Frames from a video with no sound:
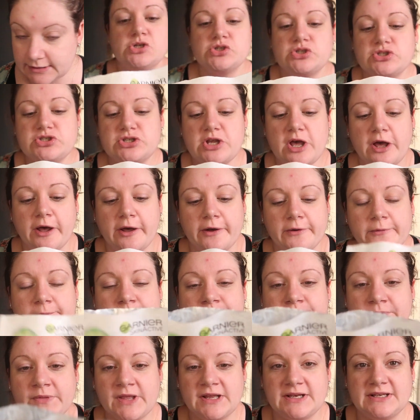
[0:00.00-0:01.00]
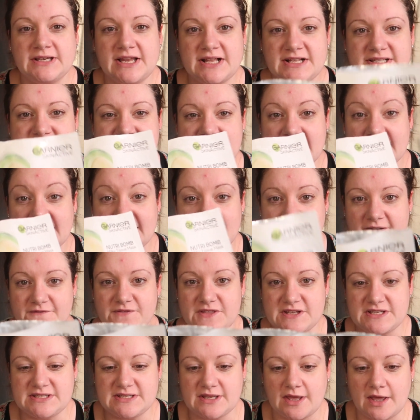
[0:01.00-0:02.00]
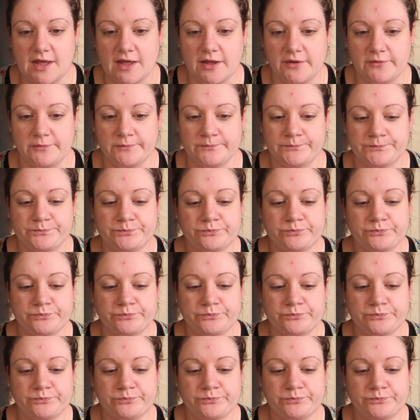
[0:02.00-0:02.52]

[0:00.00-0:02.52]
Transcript: So let's give this a go.